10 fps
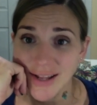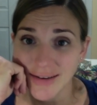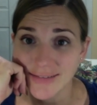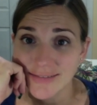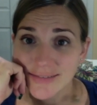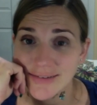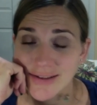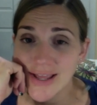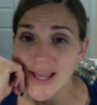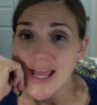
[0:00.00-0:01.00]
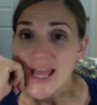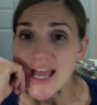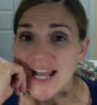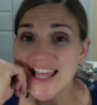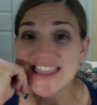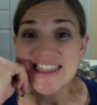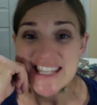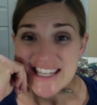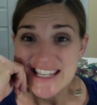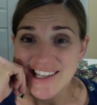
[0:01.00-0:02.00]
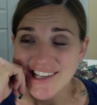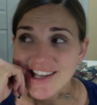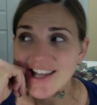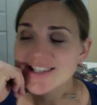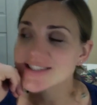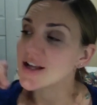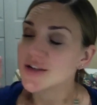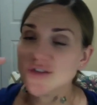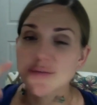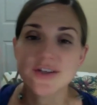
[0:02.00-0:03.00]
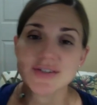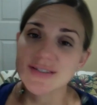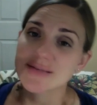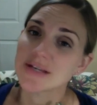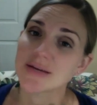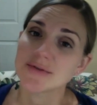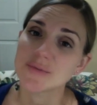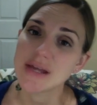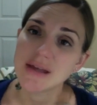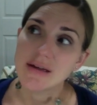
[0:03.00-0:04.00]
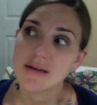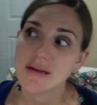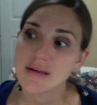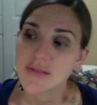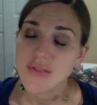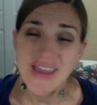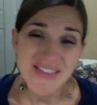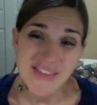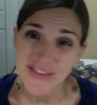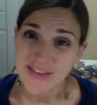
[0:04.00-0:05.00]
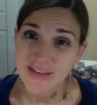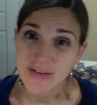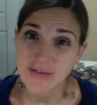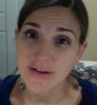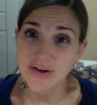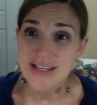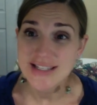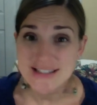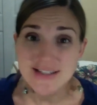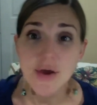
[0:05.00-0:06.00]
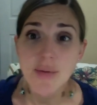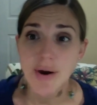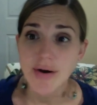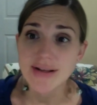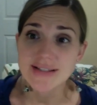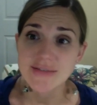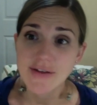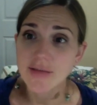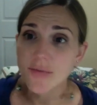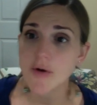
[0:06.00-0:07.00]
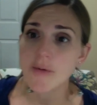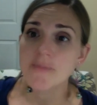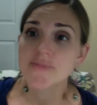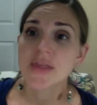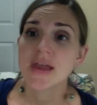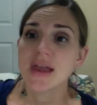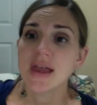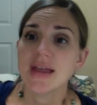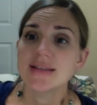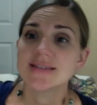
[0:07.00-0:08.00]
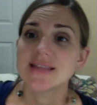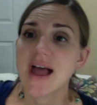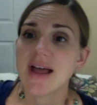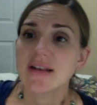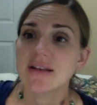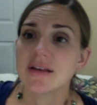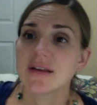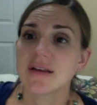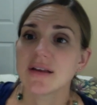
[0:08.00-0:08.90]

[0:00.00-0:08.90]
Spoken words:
And I think it's not so much that sometimes we think that there isn't parties available. It's that we